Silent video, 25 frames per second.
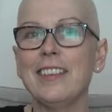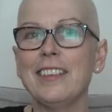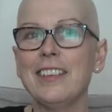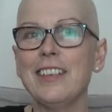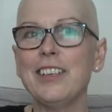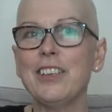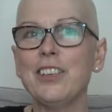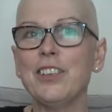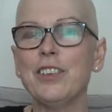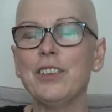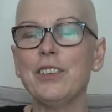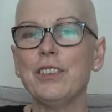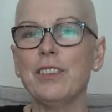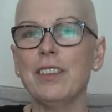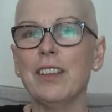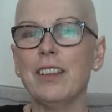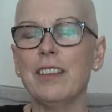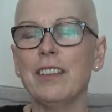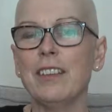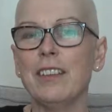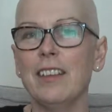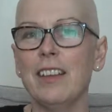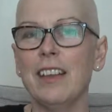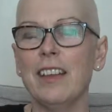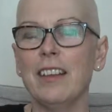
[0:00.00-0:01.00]
tissue,
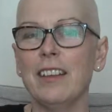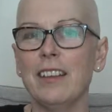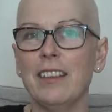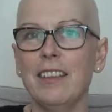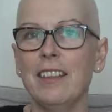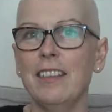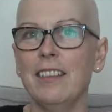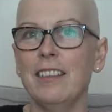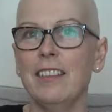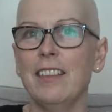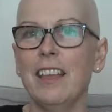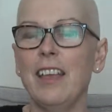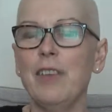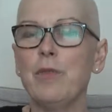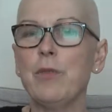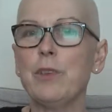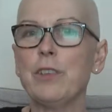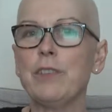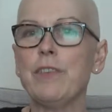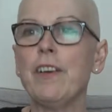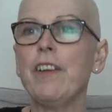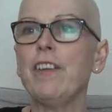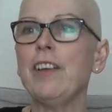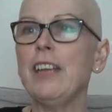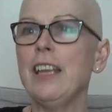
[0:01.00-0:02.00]
it
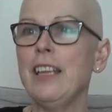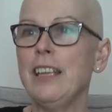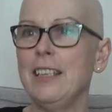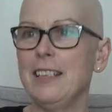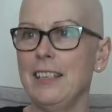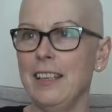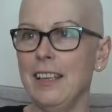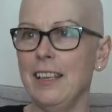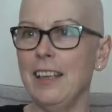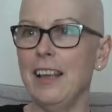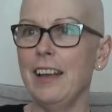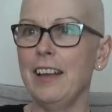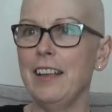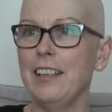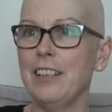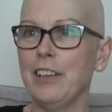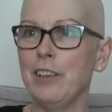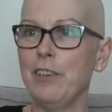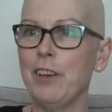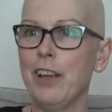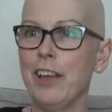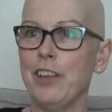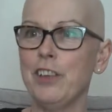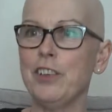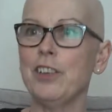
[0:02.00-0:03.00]
was very easy. Any
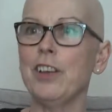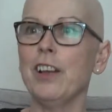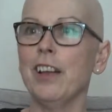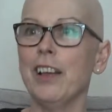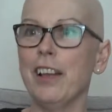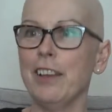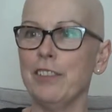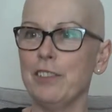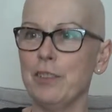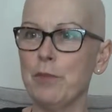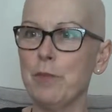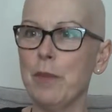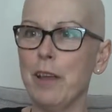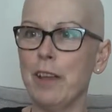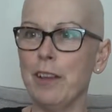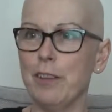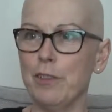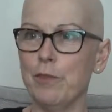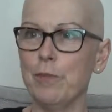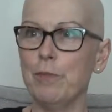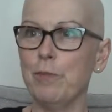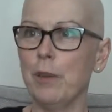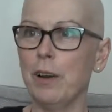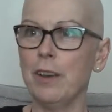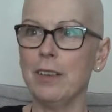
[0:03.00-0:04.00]
donation I had to make
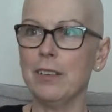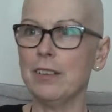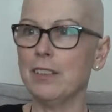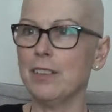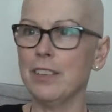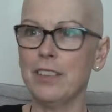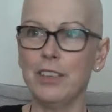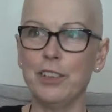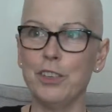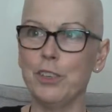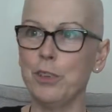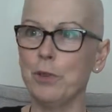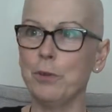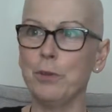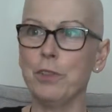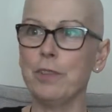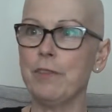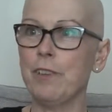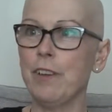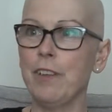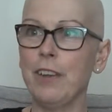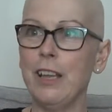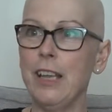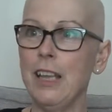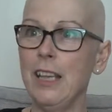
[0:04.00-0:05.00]
of blood or tissue was
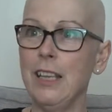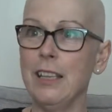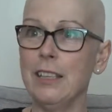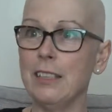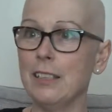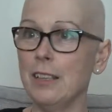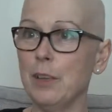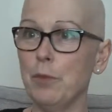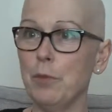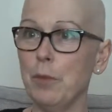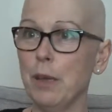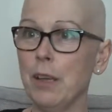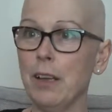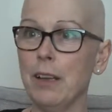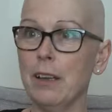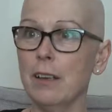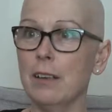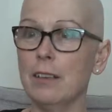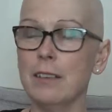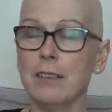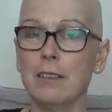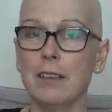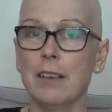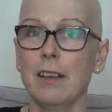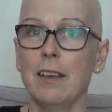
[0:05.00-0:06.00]
very easy,
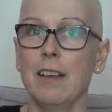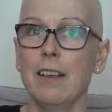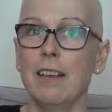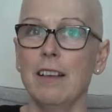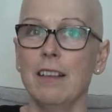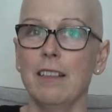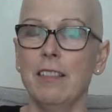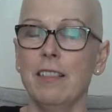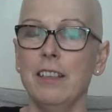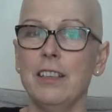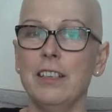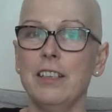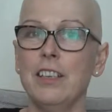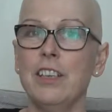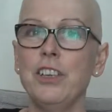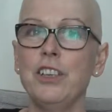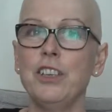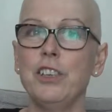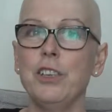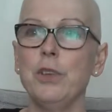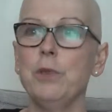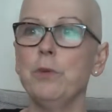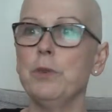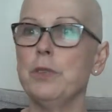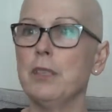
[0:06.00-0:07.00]
because the
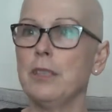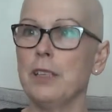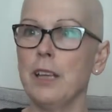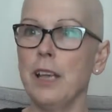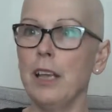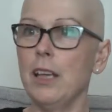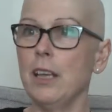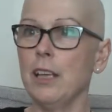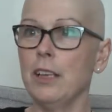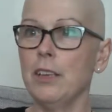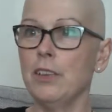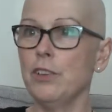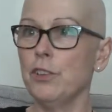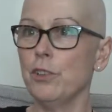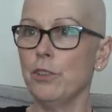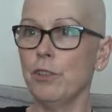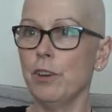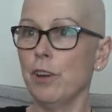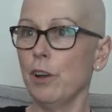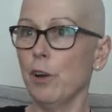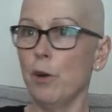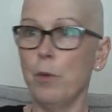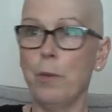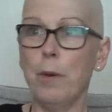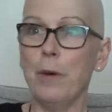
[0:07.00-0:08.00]
tissue was taken
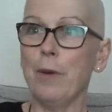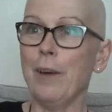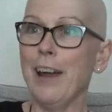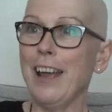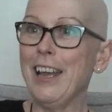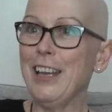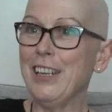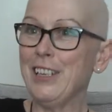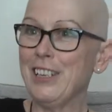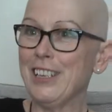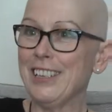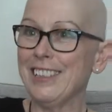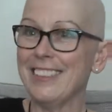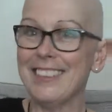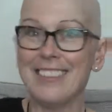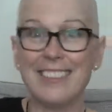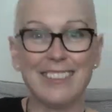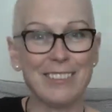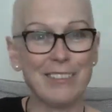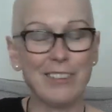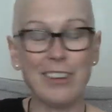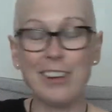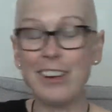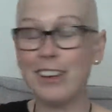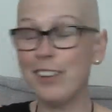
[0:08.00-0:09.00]
during
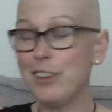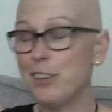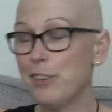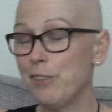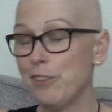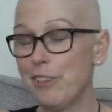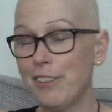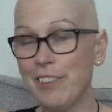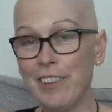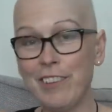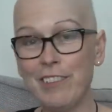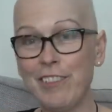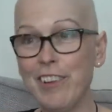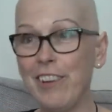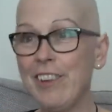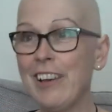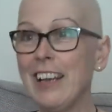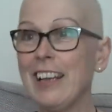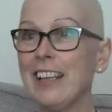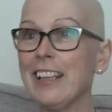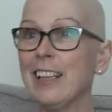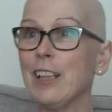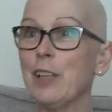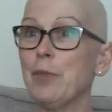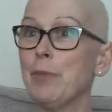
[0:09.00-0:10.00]
operations when I knew
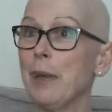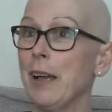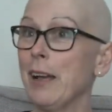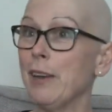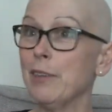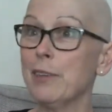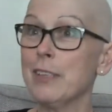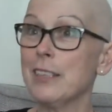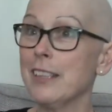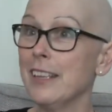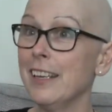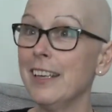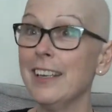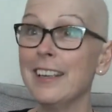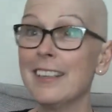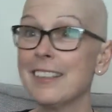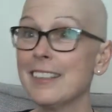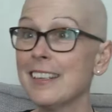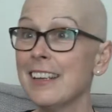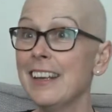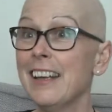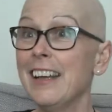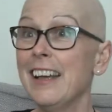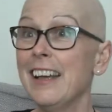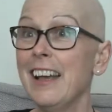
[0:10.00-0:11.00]
very little about it,
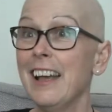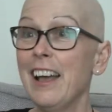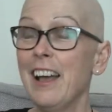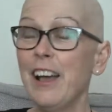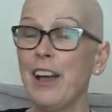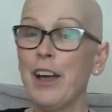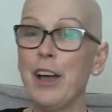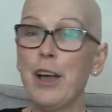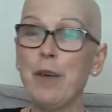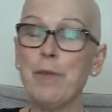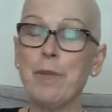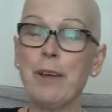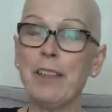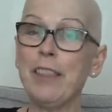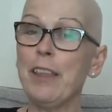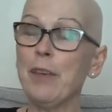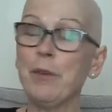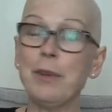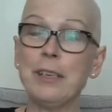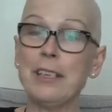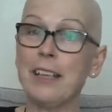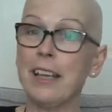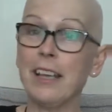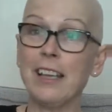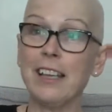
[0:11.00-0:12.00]
and they
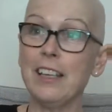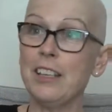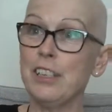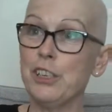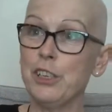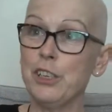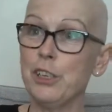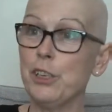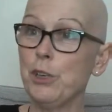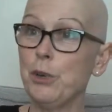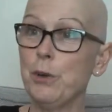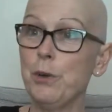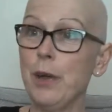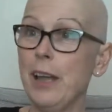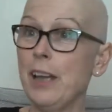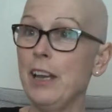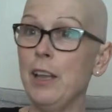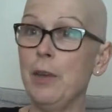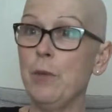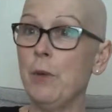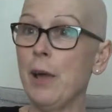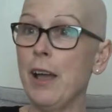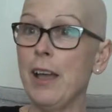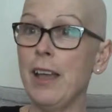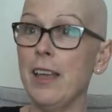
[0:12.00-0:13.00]
were taking tissue
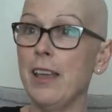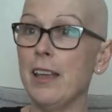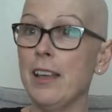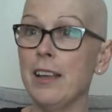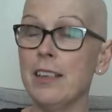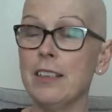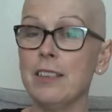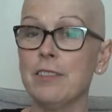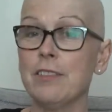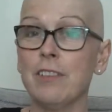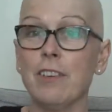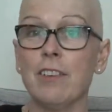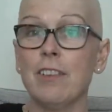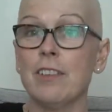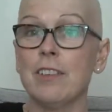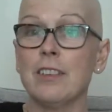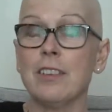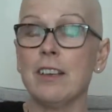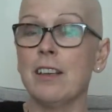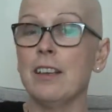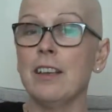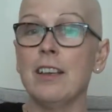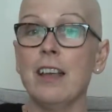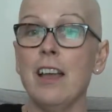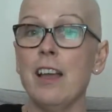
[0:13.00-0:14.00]
anyway. As far
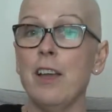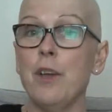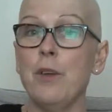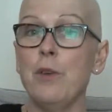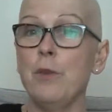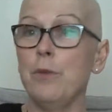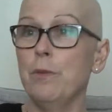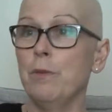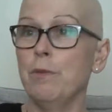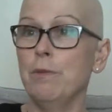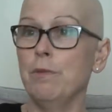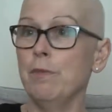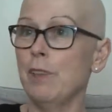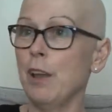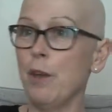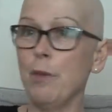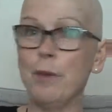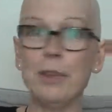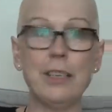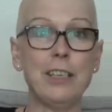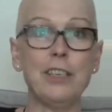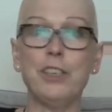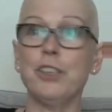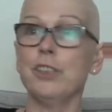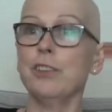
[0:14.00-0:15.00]
as I know, no
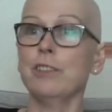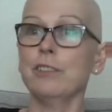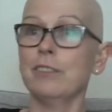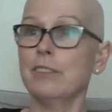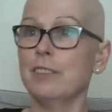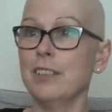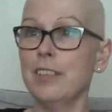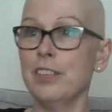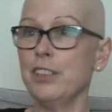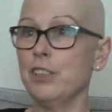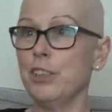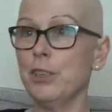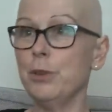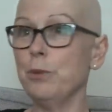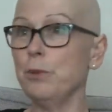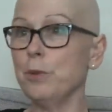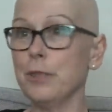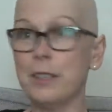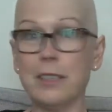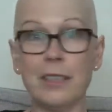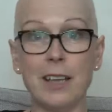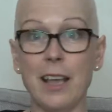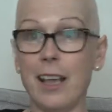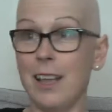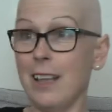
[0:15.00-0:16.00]
additional tissue
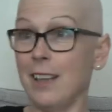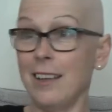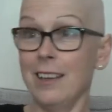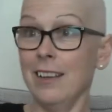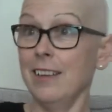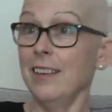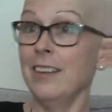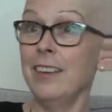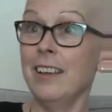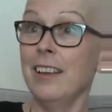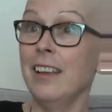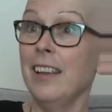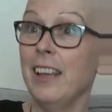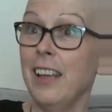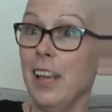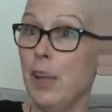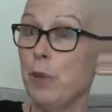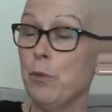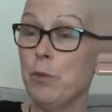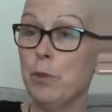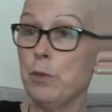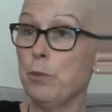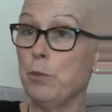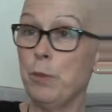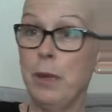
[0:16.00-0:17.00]
was taken.
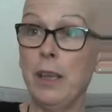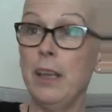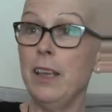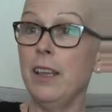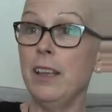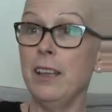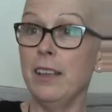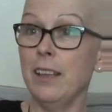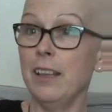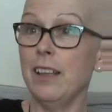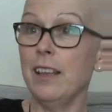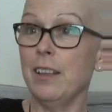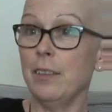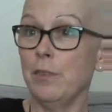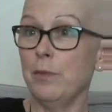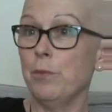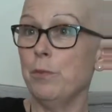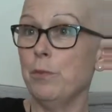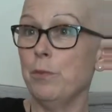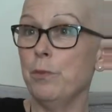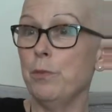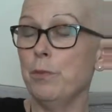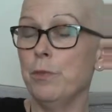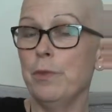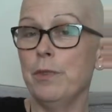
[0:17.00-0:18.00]
It
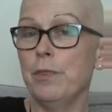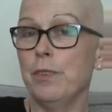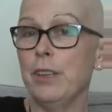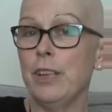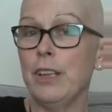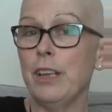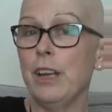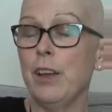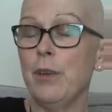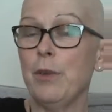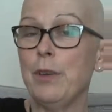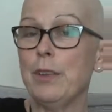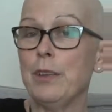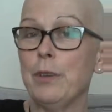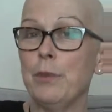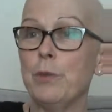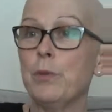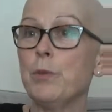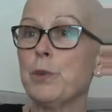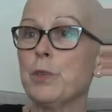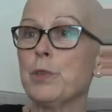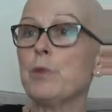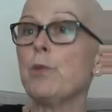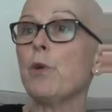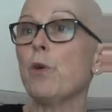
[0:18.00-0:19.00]

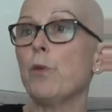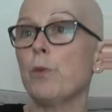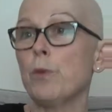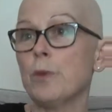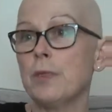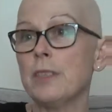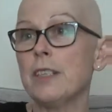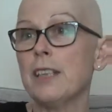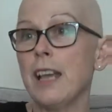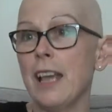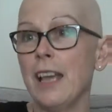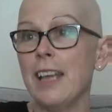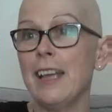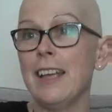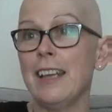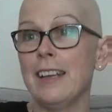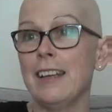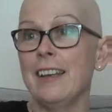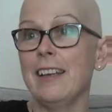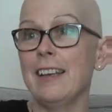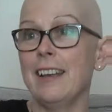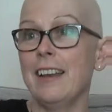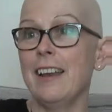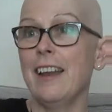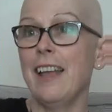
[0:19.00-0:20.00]
was what was
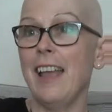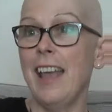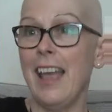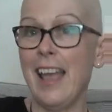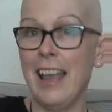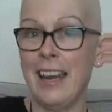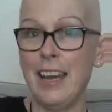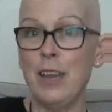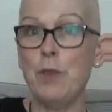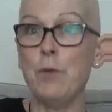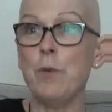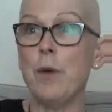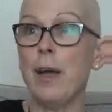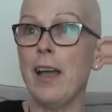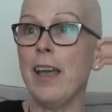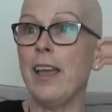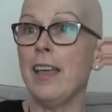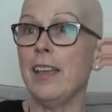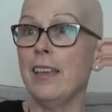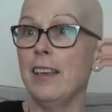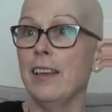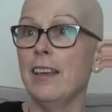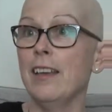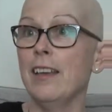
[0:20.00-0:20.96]
taken anyway